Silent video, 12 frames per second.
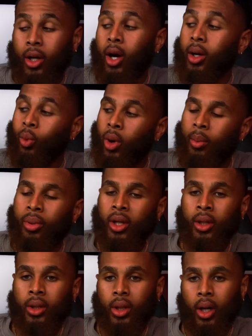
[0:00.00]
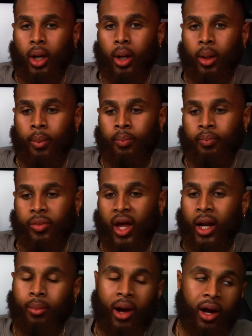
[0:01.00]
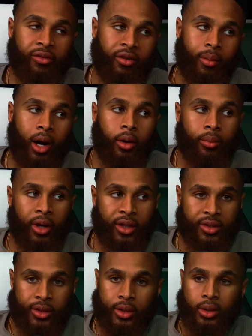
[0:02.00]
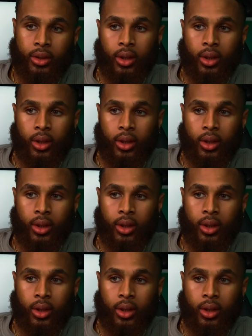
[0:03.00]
call it 1B, the autobiography of Malcolm X.